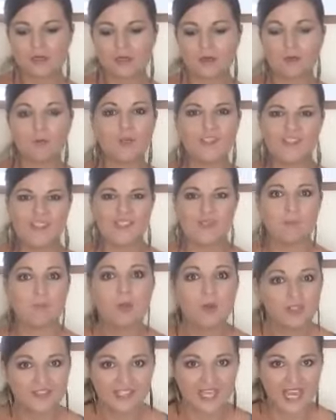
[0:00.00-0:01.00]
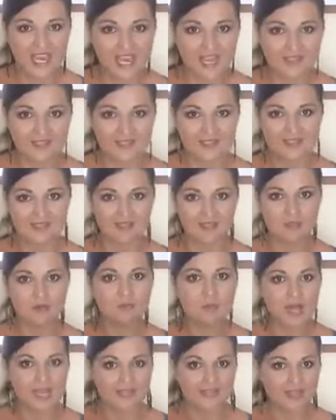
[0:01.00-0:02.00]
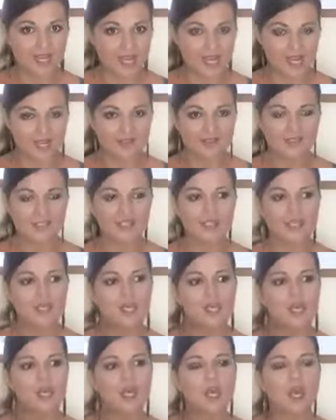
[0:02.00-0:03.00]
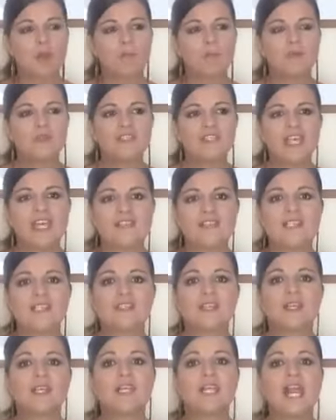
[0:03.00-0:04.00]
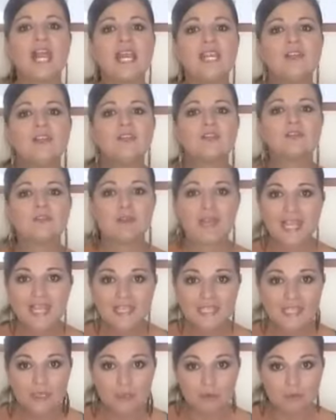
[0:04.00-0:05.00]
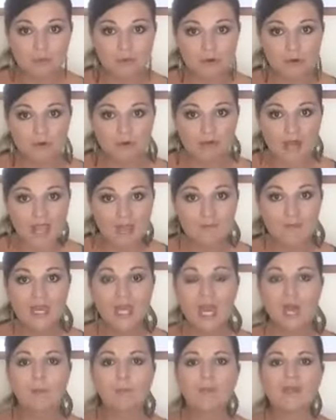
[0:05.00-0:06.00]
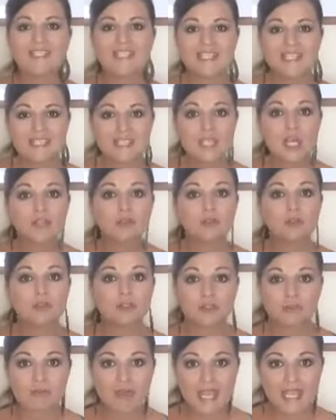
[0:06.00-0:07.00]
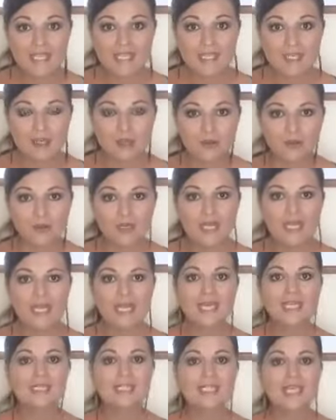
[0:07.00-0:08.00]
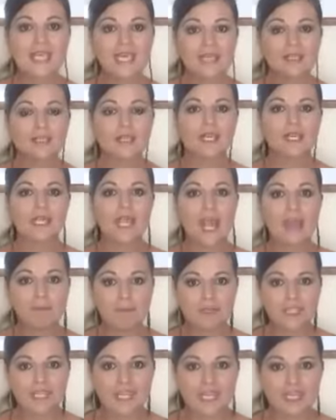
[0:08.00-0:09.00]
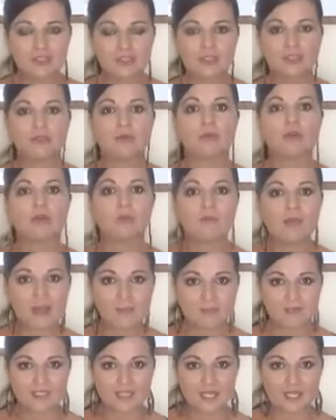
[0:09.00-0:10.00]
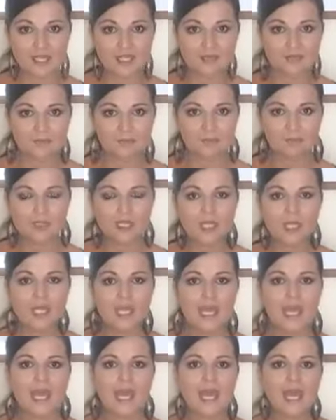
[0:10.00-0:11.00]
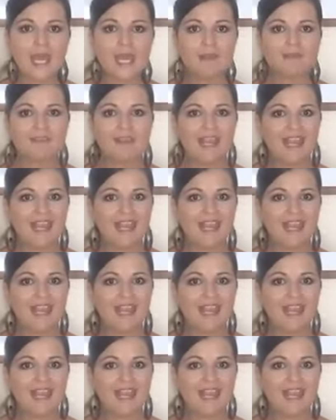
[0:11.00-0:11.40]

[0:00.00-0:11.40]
What is a podcast, you might ask? A podcast is a kind of radio program, but it's not on the radio. It's in an application or a website. And